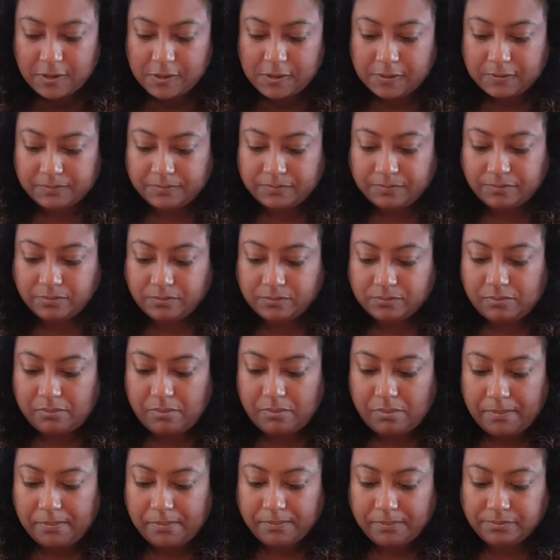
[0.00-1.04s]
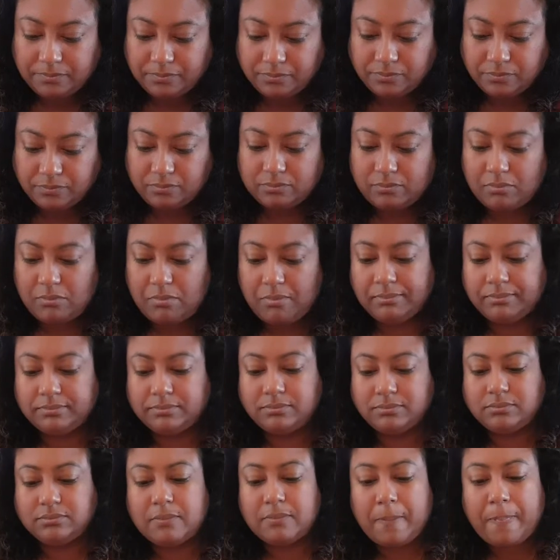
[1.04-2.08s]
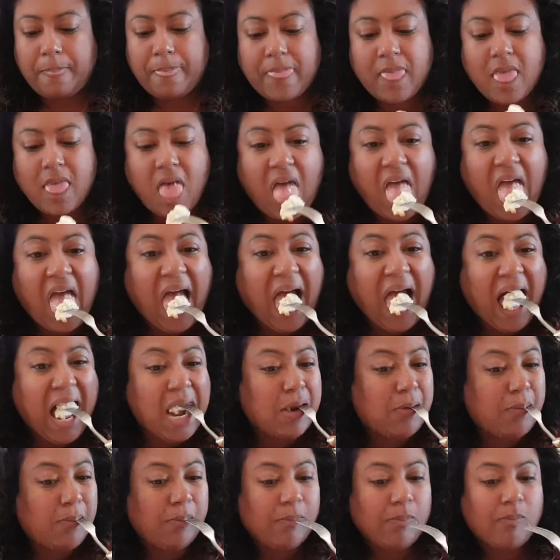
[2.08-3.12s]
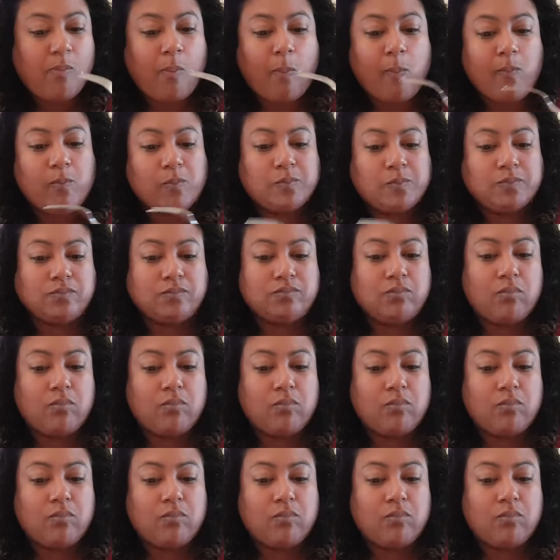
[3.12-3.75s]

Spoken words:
So I'm in my mid-40s now, so that, I don't remember having it.